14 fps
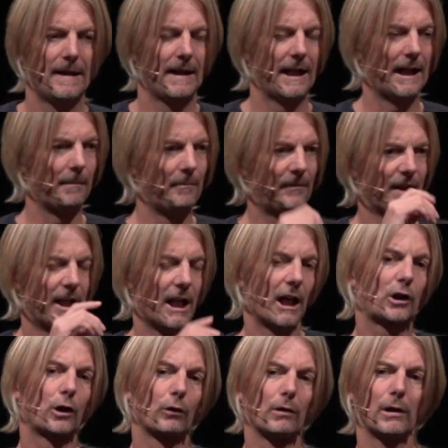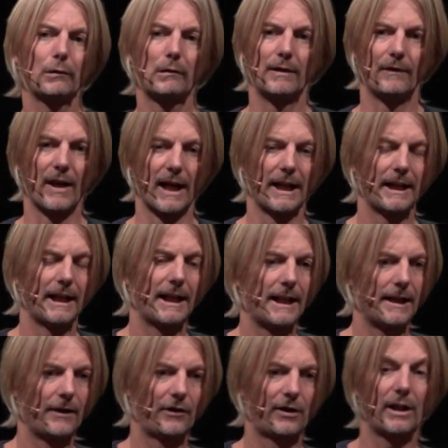Um, a corollary of that
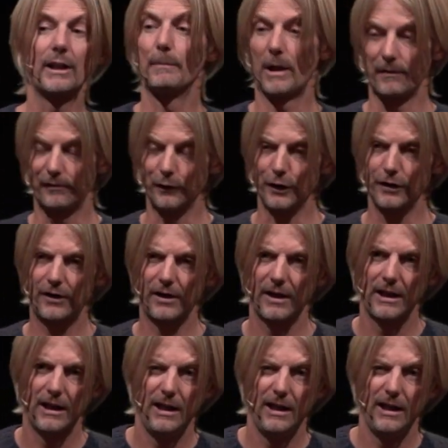is, is mindfulness.